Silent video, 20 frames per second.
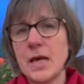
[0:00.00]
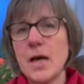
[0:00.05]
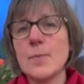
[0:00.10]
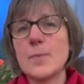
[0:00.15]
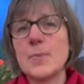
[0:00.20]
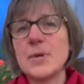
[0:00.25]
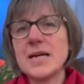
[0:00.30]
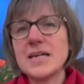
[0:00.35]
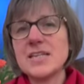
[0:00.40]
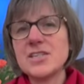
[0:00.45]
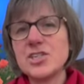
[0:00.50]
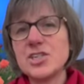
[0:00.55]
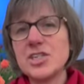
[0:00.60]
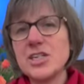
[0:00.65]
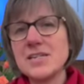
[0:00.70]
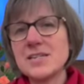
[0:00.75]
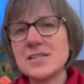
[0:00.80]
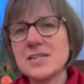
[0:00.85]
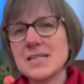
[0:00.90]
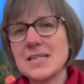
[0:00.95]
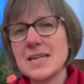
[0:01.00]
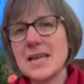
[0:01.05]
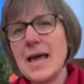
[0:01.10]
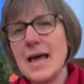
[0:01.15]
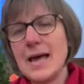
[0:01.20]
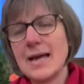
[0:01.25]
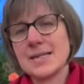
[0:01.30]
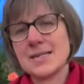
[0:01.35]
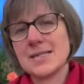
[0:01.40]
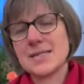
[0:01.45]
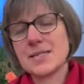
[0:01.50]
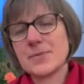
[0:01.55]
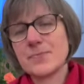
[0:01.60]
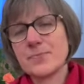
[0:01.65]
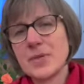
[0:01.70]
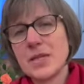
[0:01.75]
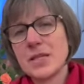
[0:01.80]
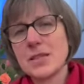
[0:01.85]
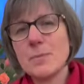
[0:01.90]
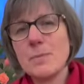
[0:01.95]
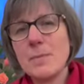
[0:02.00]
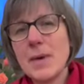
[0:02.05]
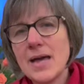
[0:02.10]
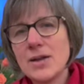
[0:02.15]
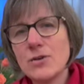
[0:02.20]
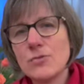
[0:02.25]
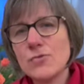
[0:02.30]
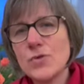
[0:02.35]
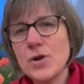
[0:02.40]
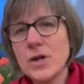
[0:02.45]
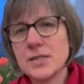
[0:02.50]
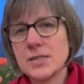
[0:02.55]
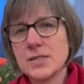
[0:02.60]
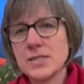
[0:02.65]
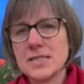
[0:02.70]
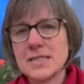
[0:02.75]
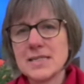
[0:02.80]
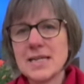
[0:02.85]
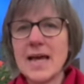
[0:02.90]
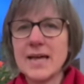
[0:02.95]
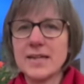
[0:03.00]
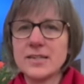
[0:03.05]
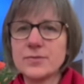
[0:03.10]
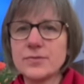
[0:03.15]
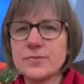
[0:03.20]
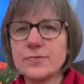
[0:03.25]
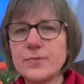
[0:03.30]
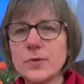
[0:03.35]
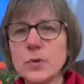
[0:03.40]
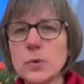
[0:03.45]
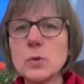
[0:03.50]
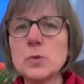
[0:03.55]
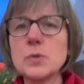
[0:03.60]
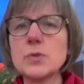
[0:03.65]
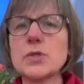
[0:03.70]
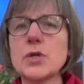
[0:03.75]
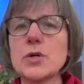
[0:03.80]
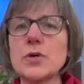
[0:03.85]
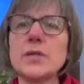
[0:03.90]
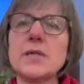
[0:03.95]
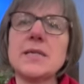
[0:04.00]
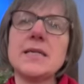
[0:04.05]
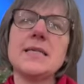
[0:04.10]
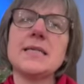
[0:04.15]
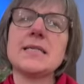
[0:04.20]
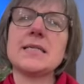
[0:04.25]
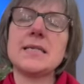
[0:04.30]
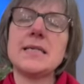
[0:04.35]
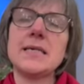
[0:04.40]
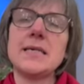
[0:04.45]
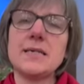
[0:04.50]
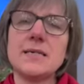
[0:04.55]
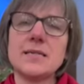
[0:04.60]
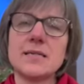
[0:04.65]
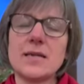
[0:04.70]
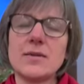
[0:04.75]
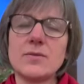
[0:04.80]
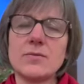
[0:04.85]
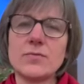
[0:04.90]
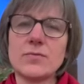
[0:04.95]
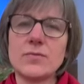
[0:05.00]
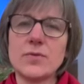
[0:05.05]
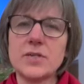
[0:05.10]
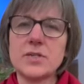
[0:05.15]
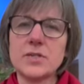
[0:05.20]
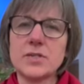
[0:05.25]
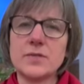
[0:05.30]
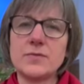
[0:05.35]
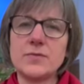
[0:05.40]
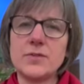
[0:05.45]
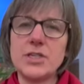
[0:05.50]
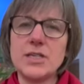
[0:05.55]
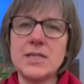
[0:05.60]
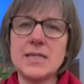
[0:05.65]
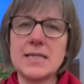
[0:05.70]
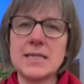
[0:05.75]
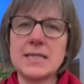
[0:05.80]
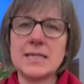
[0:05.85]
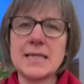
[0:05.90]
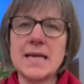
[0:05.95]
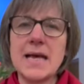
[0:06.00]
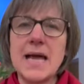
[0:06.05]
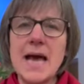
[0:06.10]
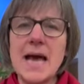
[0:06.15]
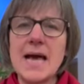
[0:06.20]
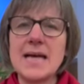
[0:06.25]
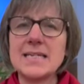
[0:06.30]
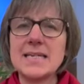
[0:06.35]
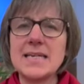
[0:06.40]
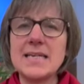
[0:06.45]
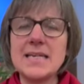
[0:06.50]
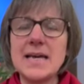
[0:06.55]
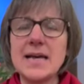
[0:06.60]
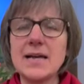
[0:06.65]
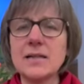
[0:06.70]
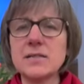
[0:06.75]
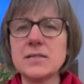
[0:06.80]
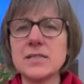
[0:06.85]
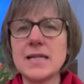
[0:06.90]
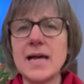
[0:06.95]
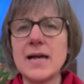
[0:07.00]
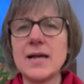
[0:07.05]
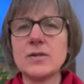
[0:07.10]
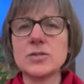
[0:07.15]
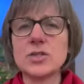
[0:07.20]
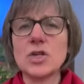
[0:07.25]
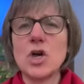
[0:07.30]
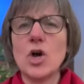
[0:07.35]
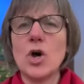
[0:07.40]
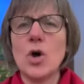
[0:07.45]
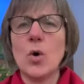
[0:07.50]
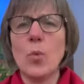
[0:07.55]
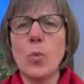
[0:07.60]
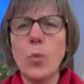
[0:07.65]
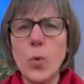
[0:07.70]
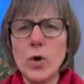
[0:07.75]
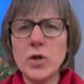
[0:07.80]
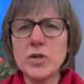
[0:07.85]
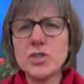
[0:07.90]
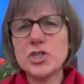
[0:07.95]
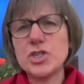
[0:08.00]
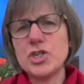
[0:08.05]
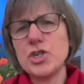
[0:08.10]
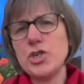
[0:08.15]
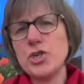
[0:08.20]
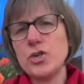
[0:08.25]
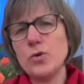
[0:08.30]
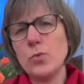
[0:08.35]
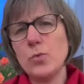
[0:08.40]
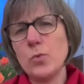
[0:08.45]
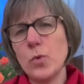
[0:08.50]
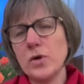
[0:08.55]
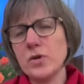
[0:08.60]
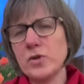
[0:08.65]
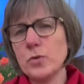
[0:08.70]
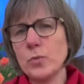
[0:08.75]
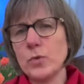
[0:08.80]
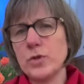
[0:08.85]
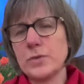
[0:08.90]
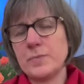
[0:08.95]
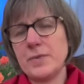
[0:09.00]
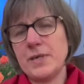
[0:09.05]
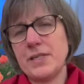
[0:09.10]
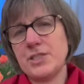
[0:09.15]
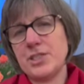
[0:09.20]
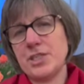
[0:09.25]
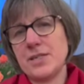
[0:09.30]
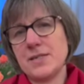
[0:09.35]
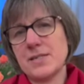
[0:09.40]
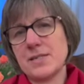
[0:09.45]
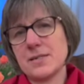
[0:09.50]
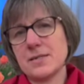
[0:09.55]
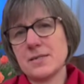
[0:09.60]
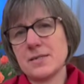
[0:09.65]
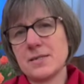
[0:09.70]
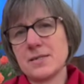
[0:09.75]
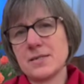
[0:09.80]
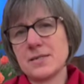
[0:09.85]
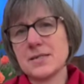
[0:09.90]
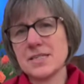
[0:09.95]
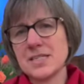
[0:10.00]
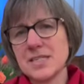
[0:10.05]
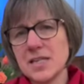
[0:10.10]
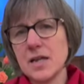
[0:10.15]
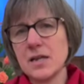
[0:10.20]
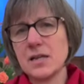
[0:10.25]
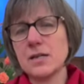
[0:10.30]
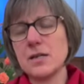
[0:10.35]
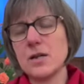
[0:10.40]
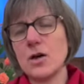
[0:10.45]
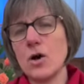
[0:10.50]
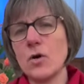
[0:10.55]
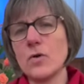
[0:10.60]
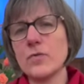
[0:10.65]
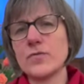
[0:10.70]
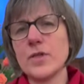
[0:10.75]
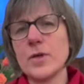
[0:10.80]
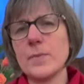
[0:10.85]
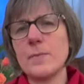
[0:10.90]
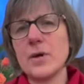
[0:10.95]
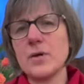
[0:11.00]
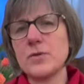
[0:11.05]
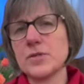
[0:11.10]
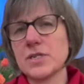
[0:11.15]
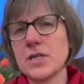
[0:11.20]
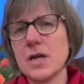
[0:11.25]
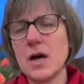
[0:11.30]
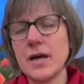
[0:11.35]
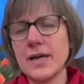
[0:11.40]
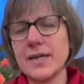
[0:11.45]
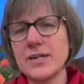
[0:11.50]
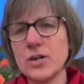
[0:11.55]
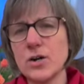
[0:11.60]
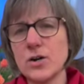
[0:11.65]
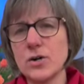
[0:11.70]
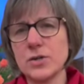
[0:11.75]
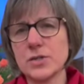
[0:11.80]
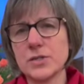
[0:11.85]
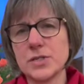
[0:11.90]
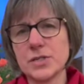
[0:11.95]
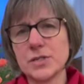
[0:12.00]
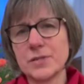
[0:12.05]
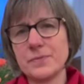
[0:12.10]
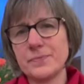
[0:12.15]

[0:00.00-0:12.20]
But as Jesus lands, the man runs and falls on his knees in front of Jesus as he yells out, "What do you want with me, Jesus, Son of the Most High God?"